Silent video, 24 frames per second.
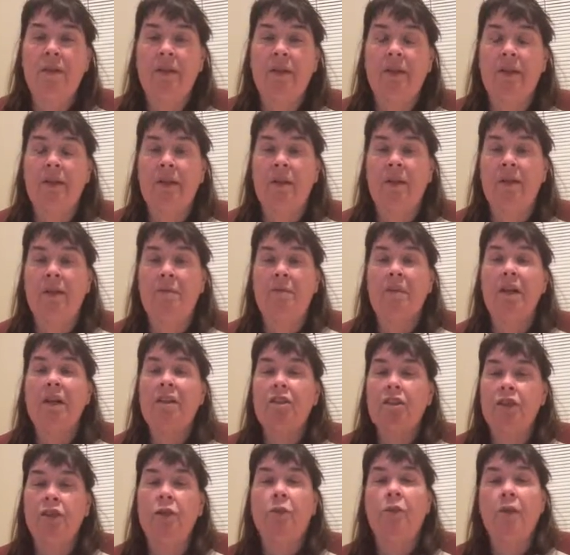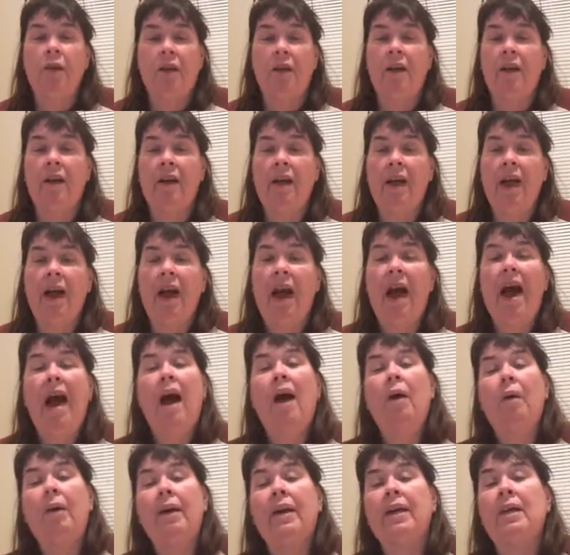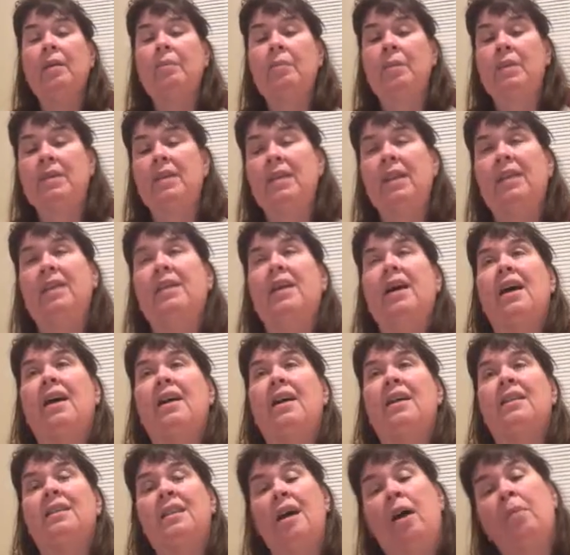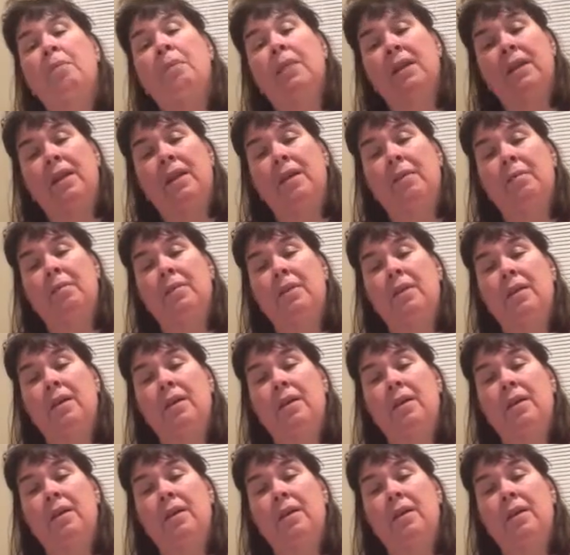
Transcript: I'm not sure how I can present that as helping them.